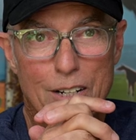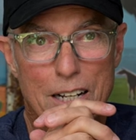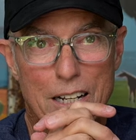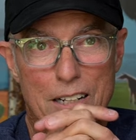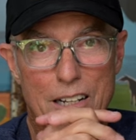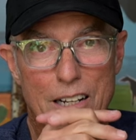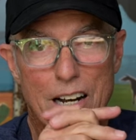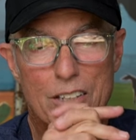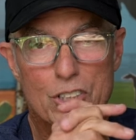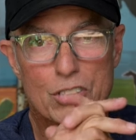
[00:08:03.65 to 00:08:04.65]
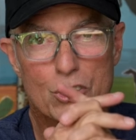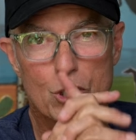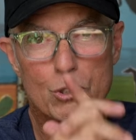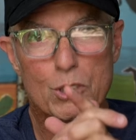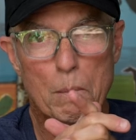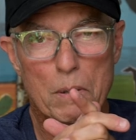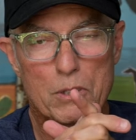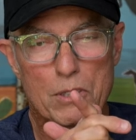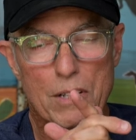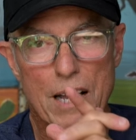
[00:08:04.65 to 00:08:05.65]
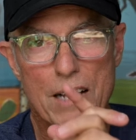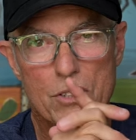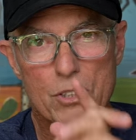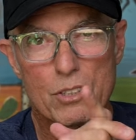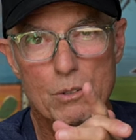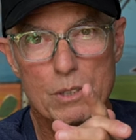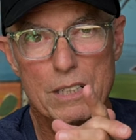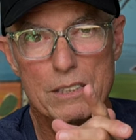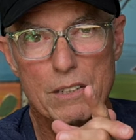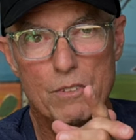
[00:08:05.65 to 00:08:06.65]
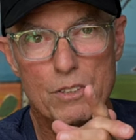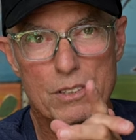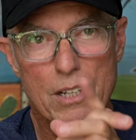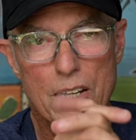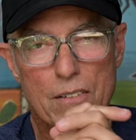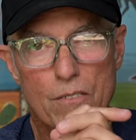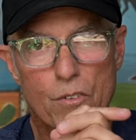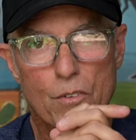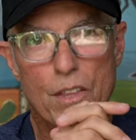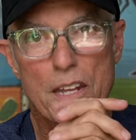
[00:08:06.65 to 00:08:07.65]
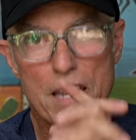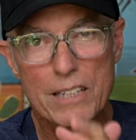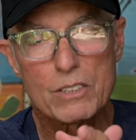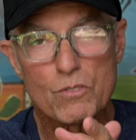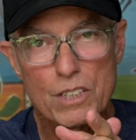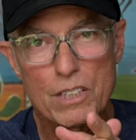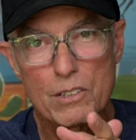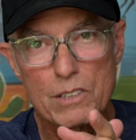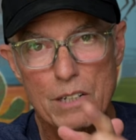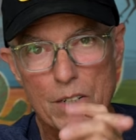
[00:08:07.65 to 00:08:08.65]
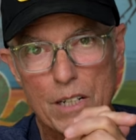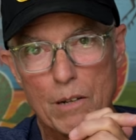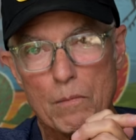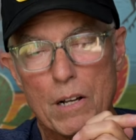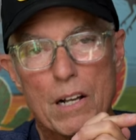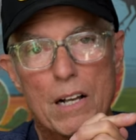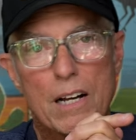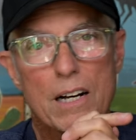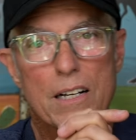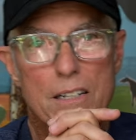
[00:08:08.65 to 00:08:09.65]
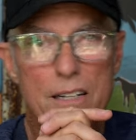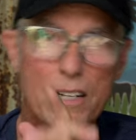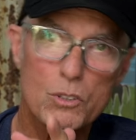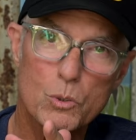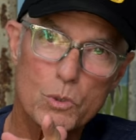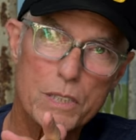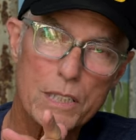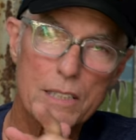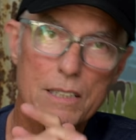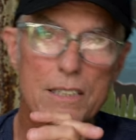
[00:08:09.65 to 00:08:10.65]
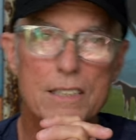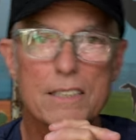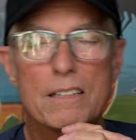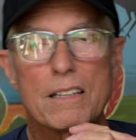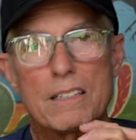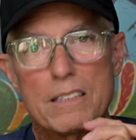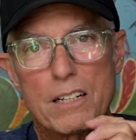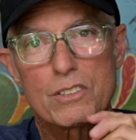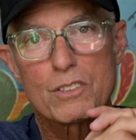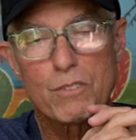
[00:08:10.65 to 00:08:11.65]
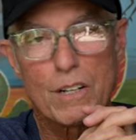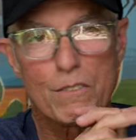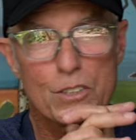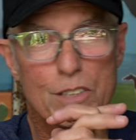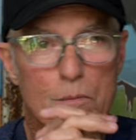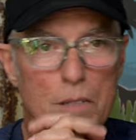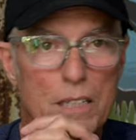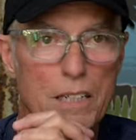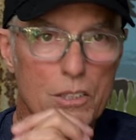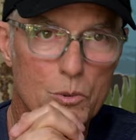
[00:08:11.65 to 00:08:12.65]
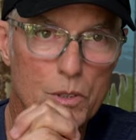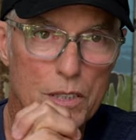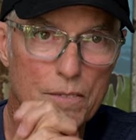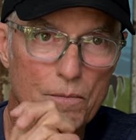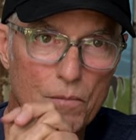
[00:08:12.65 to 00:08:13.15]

And I'll shoot you a picture of that, show you what that stuff looks like for the next video coming up next week, the Texas fly fishing update next week.